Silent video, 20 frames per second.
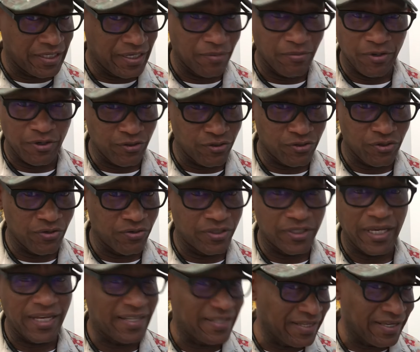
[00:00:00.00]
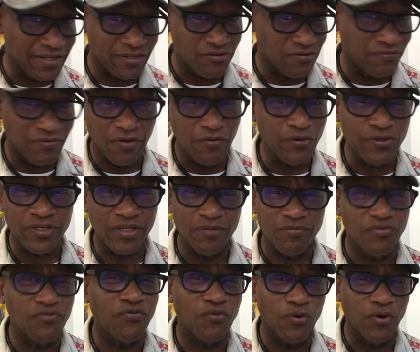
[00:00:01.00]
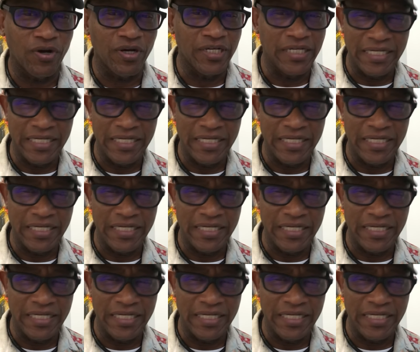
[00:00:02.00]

I'm going to show you techniques you've never seen before.